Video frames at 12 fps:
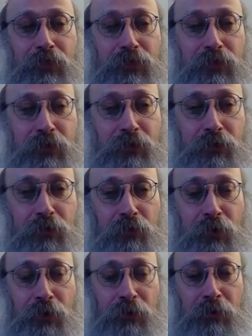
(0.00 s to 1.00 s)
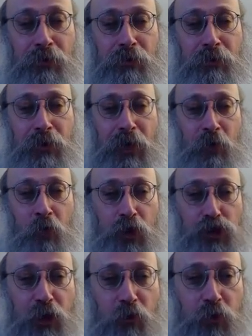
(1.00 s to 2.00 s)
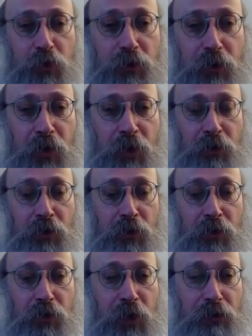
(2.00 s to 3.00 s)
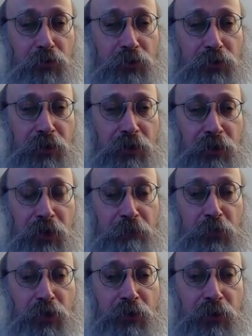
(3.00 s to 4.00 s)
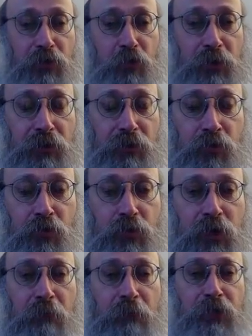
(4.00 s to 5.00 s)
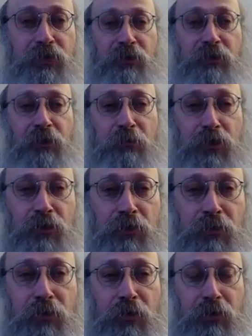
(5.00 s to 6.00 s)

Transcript: So I wish I would know how to set it up here, that when new comments are coming in,